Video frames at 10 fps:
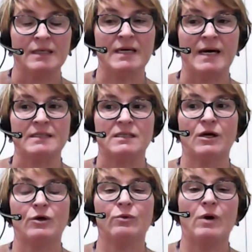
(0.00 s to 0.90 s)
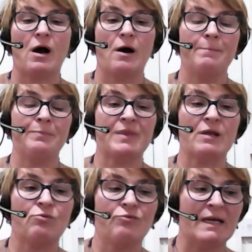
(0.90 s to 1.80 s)
Yeah, so
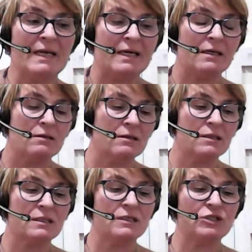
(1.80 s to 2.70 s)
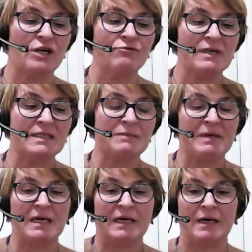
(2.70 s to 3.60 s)
really, generally
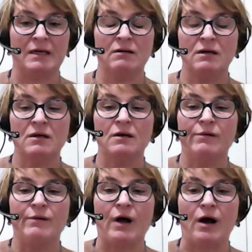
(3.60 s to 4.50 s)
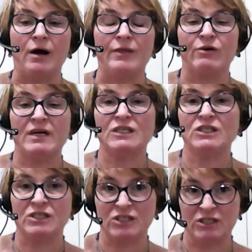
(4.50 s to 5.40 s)
speaking, the
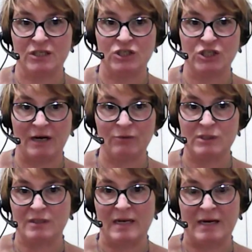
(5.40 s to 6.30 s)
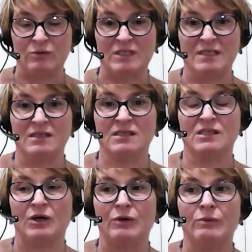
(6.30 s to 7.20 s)
creditors that shout the loudest,
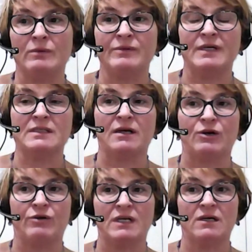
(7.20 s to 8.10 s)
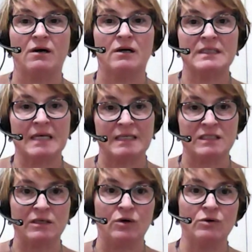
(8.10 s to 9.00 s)
so things like credit cards,
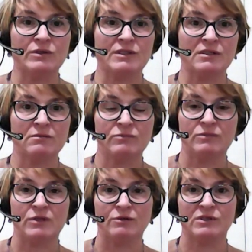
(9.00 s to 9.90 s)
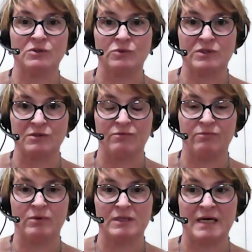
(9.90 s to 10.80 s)
catalogues, those sorts of
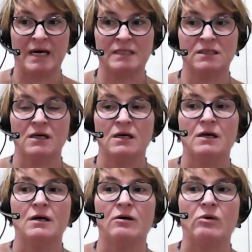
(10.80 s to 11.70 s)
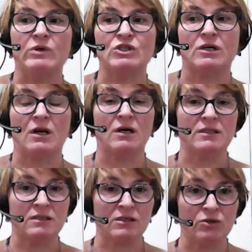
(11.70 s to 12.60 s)
debt, which are
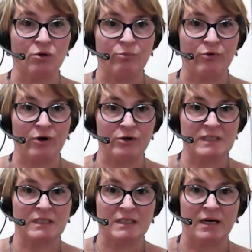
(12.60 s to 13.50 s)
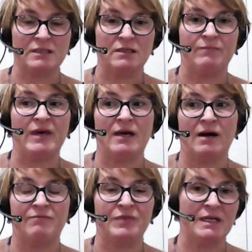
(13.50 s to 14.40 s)
classed as a non-priority debt, they
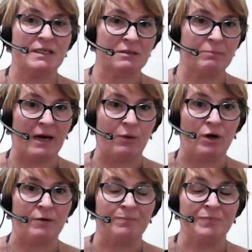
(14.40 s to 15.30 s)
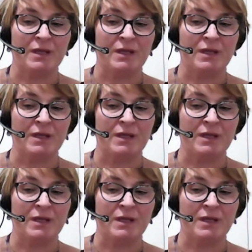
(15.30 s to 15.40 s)
have the least power.